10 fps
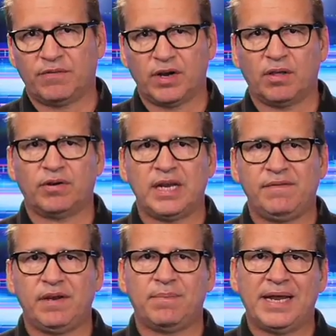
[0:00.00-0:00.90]
every other
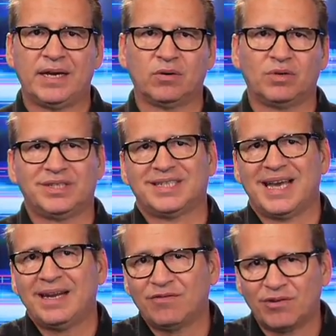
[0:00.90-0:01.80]
EV maker, which is
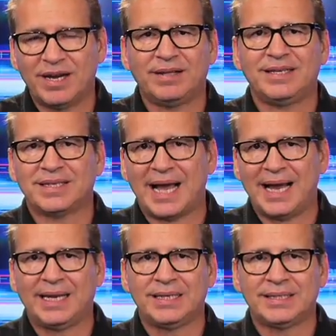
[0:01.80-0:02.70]
kind of creating these
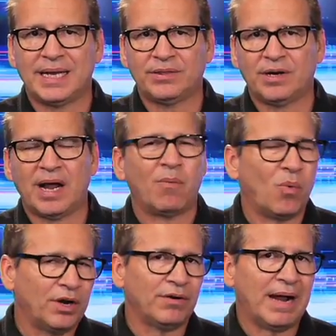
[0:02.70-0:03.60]
islands out there. I
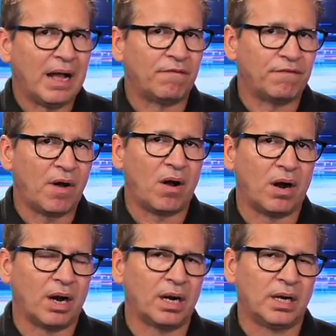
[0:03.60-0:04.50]
wonder how
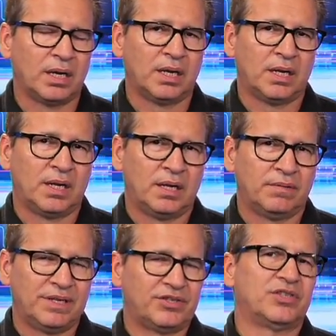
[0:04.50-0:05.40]
far
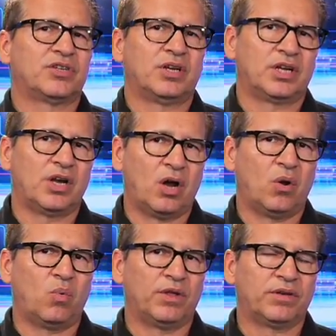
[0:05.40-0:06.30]
this is going to go
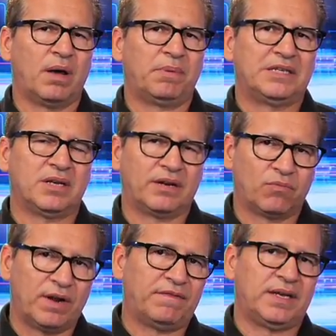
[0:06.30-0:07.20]
with companies like
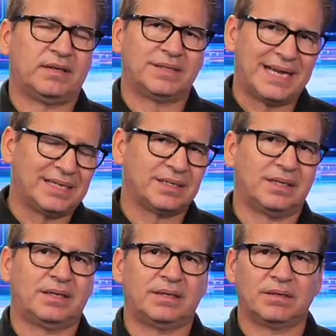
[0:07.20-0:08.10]
Rivian,
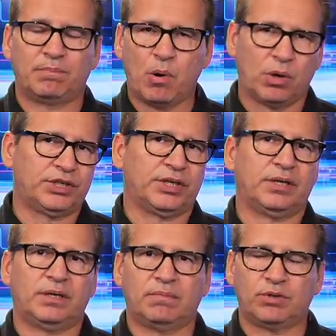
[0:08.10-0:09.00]
Tesla,
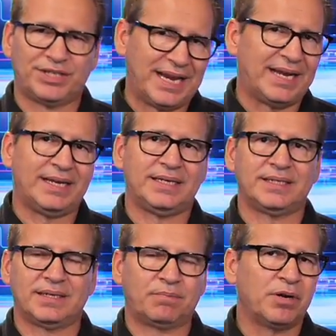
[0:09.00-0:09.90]
Porsche,
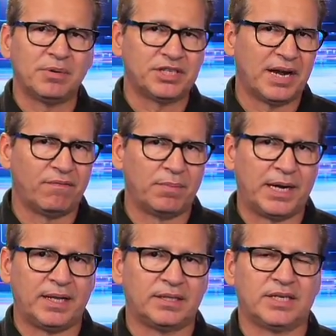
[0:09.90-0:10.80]
Mercedes, pretty much
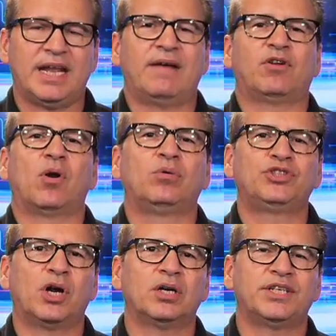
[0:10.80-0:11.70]
everybody that's going to have their own
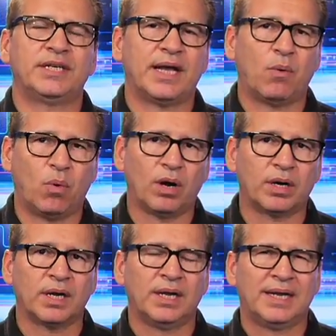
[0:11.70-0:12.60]
charging
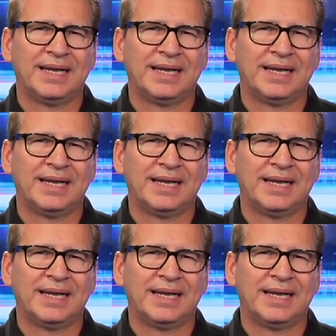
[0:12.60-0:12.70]
network.